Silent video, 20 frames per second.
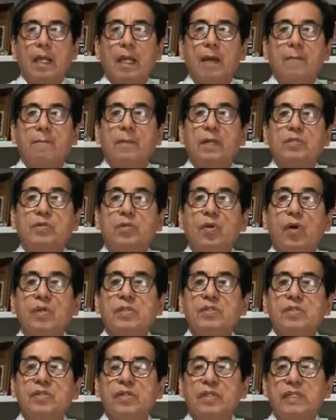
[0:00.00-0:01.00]
but you
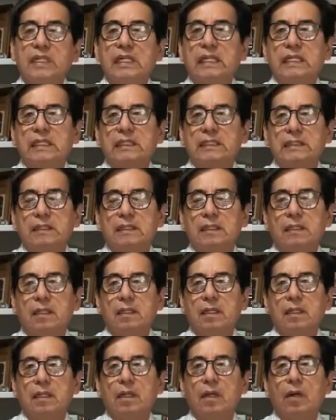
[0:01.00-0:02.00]
also need
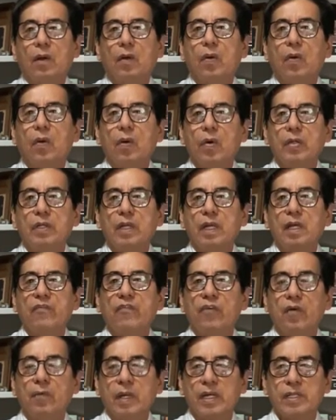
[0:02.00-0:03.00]
good
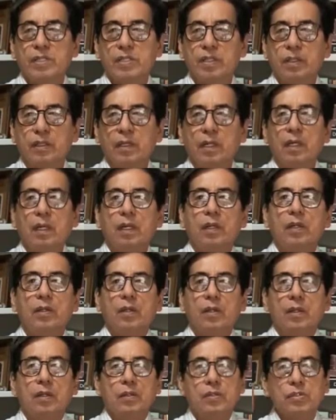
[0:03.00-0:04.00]
information
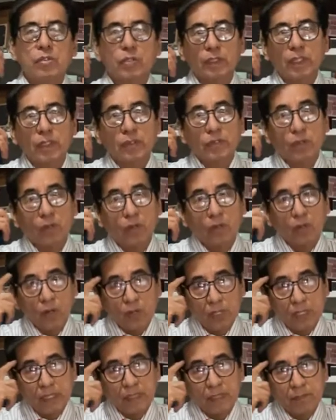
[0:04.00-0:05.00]
so that your
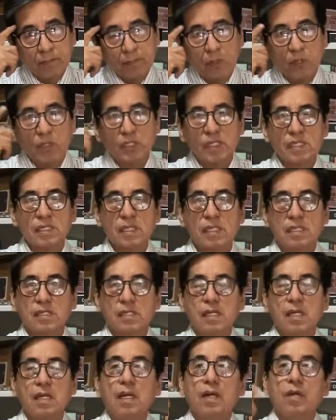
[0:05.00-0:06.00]
cognitive processes,
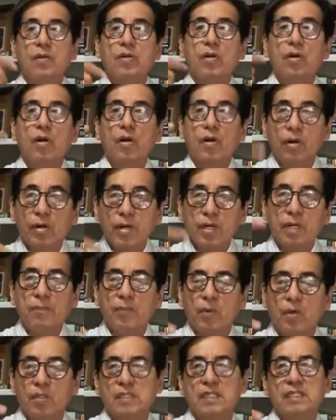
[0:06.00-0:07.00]
your learning
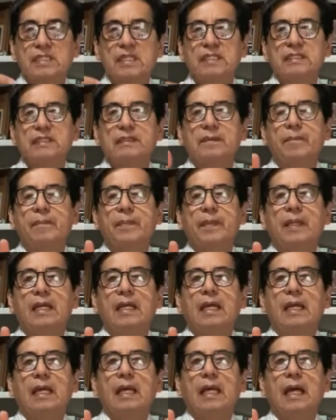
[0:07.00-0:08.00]
processes
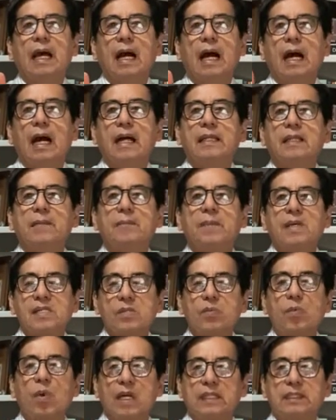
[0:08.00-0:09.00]
are the
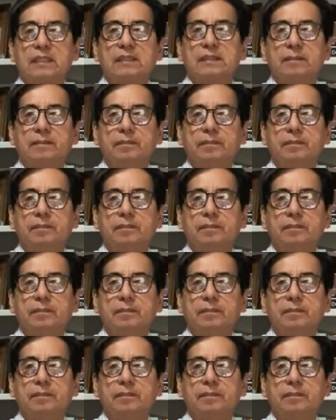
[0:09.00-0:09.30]
best ones.